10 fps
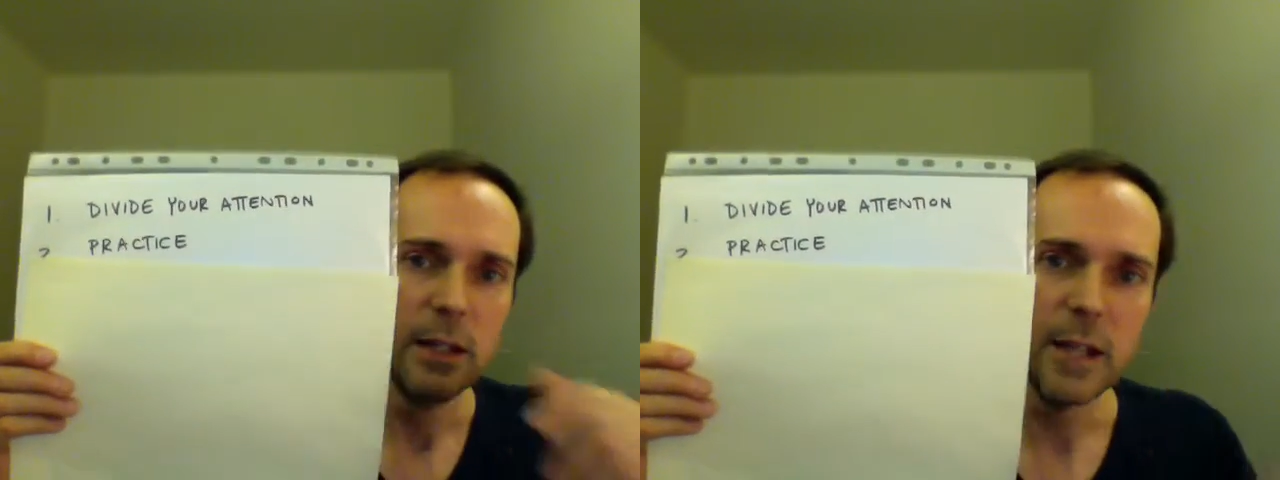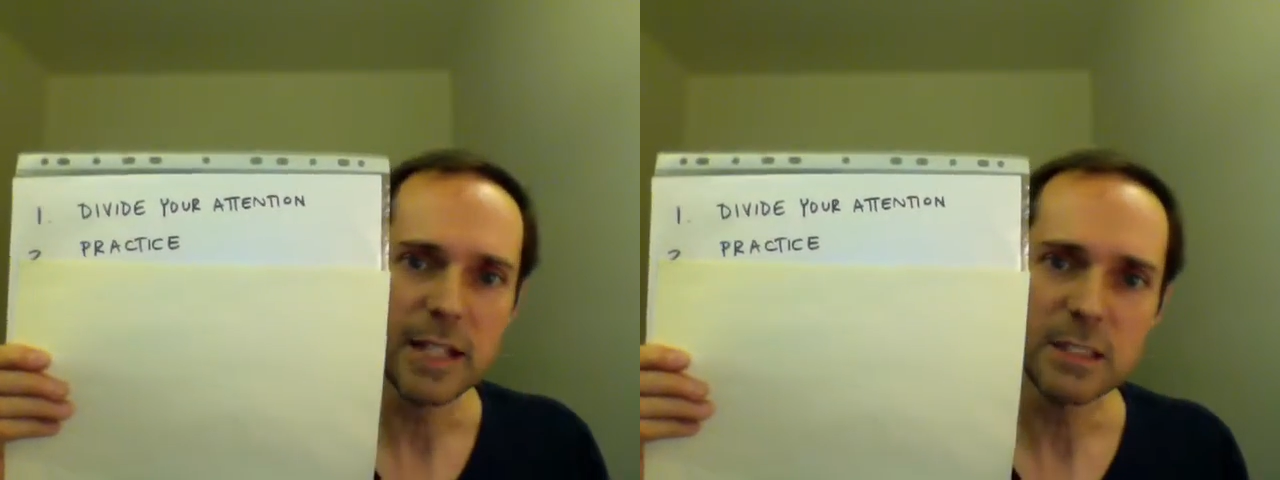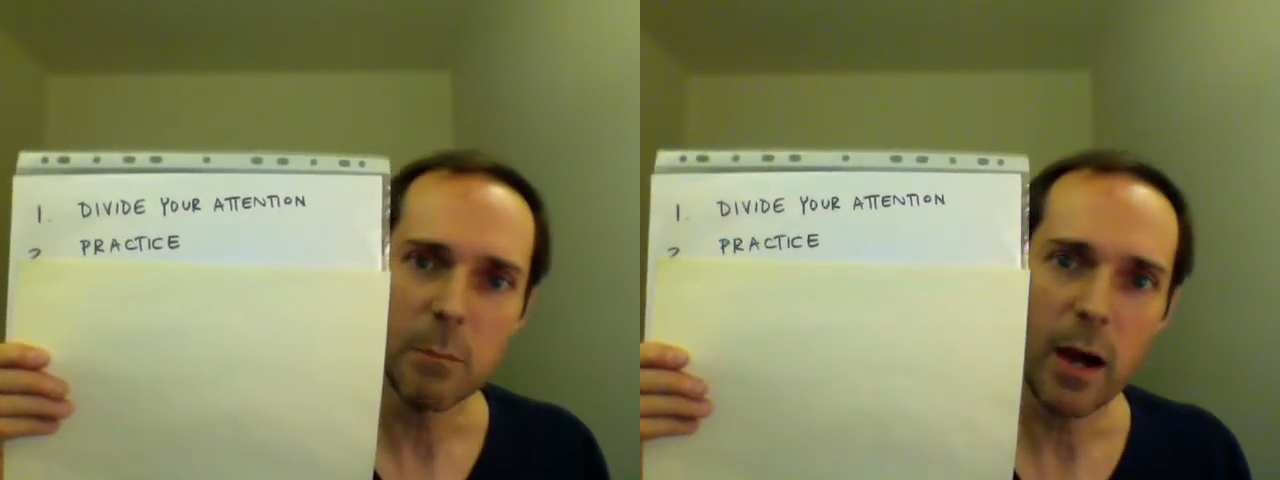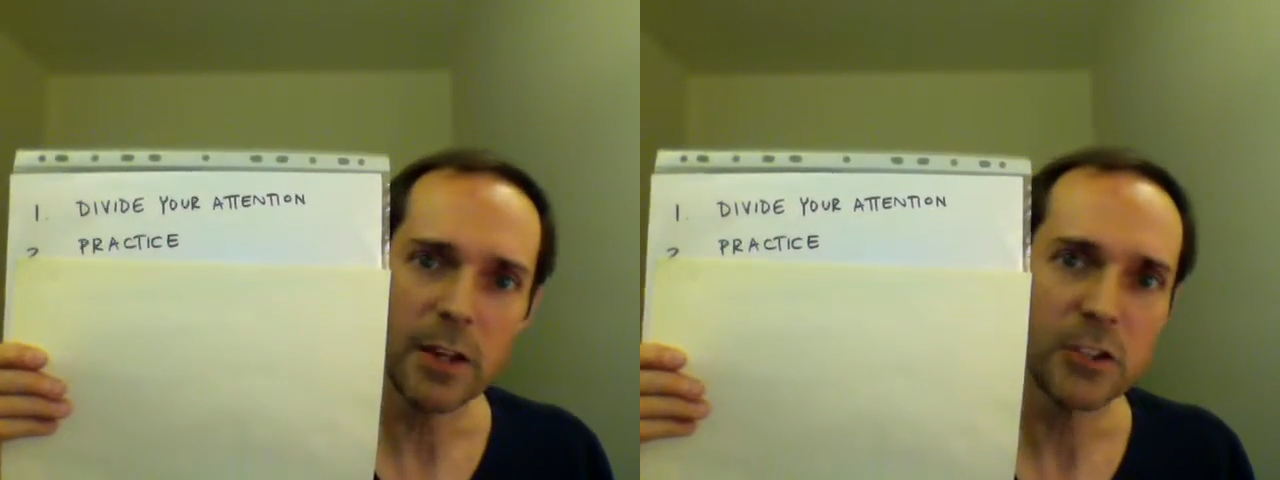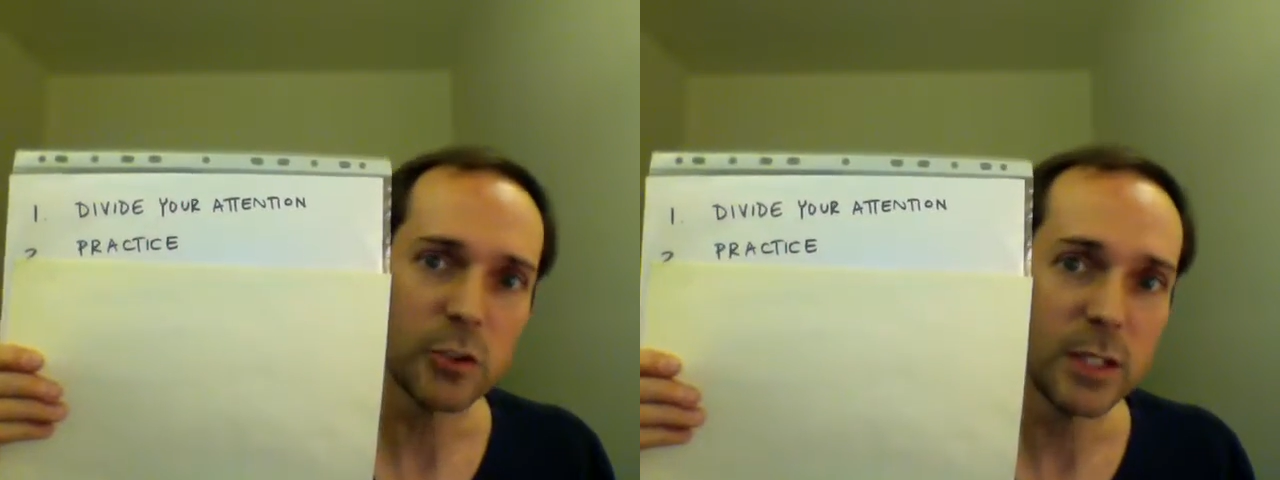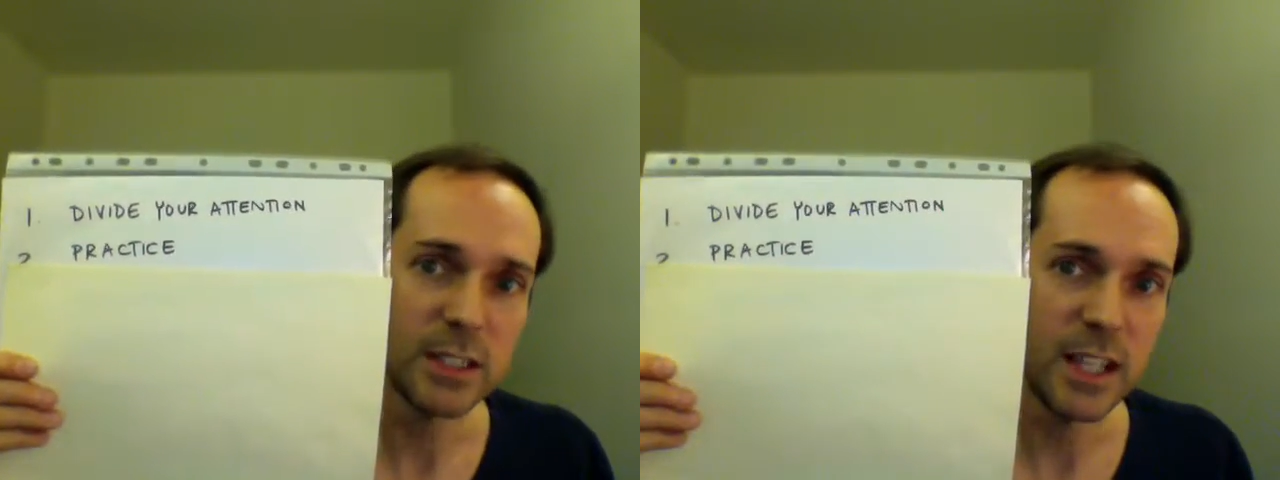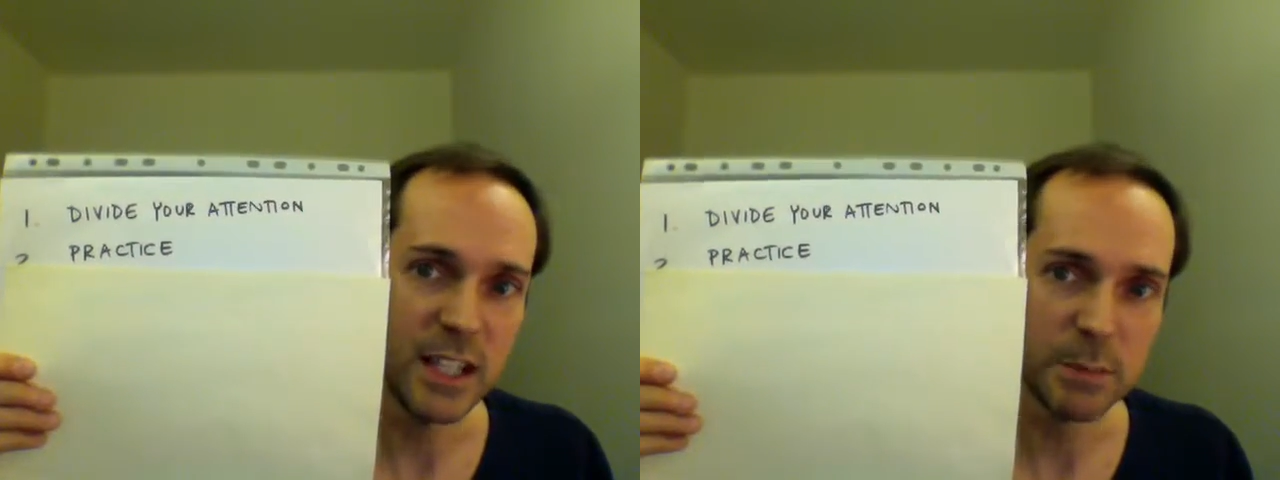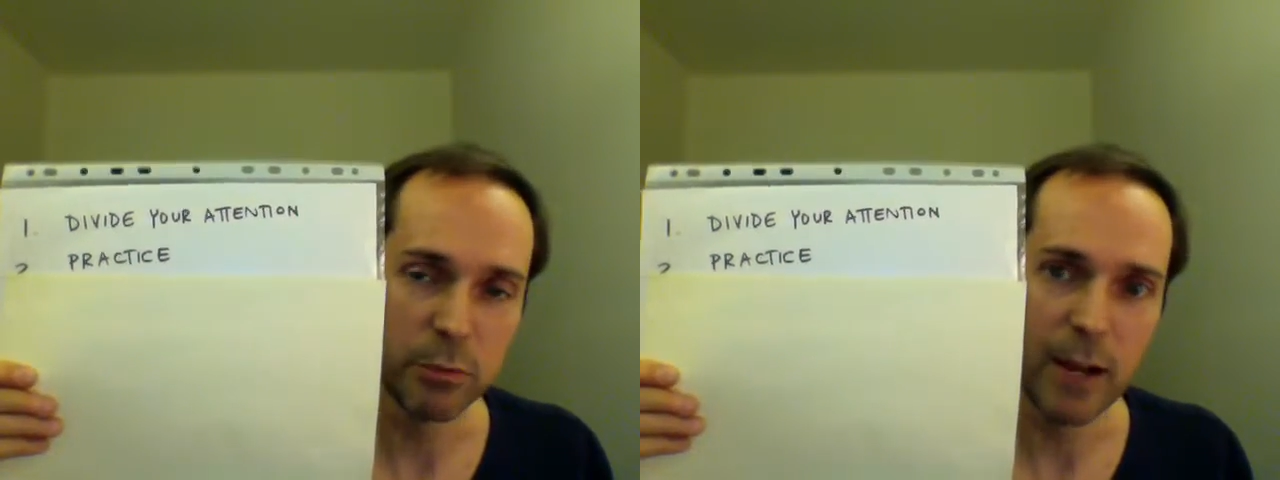Next, monitoring
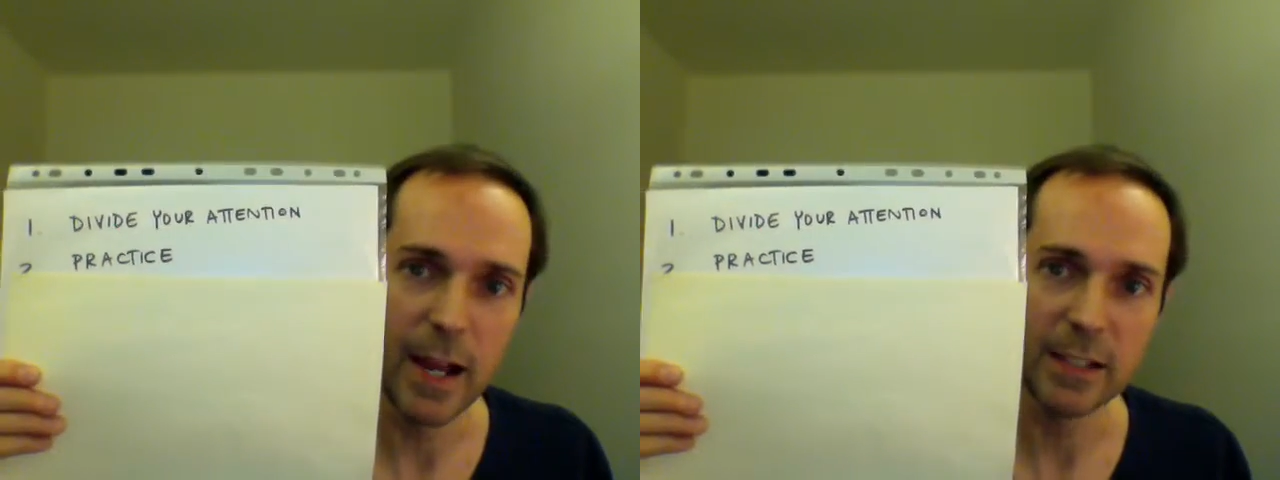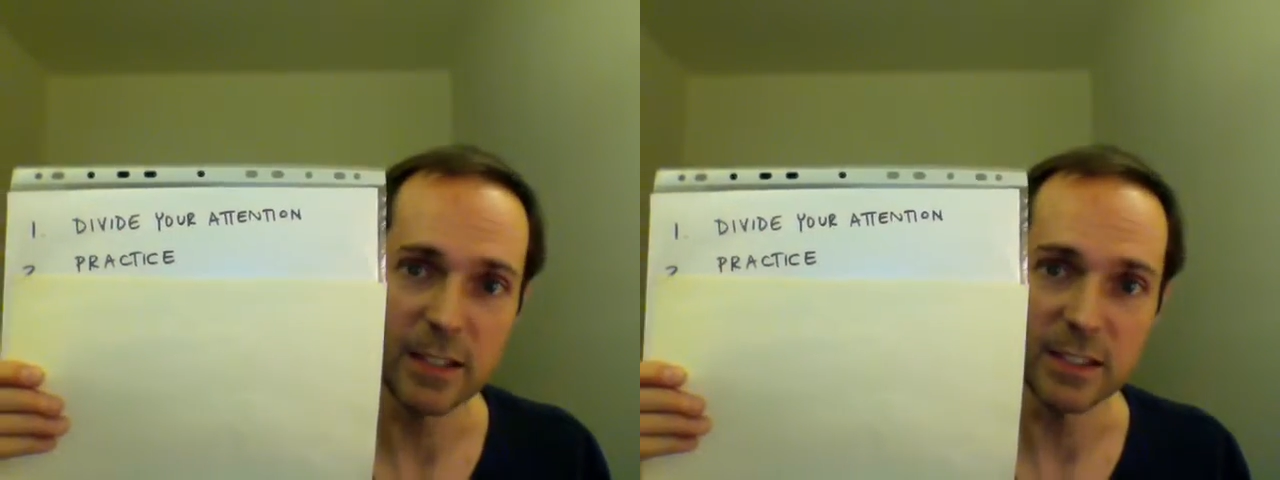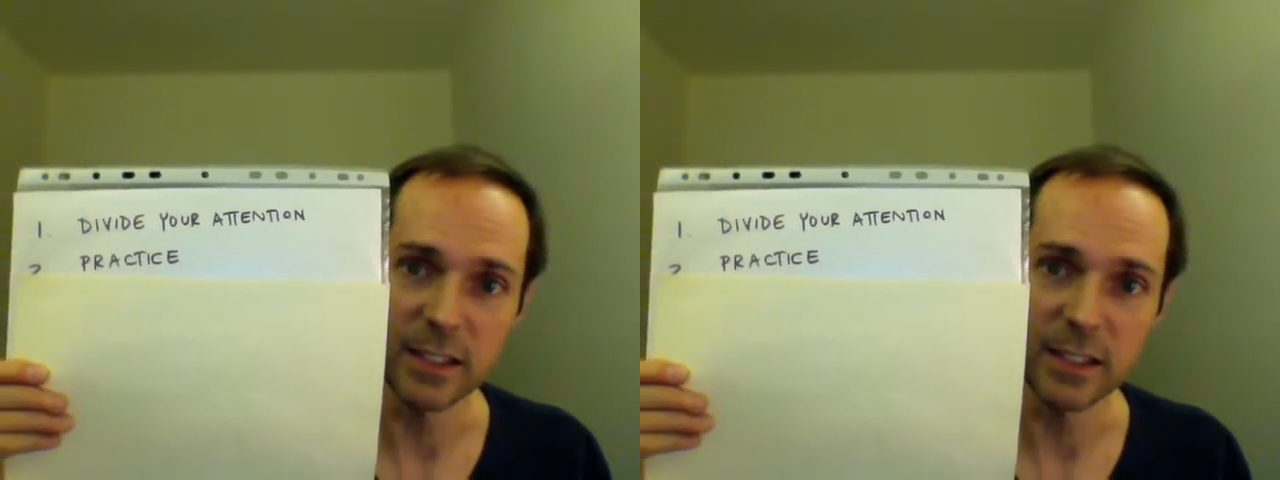takes practice.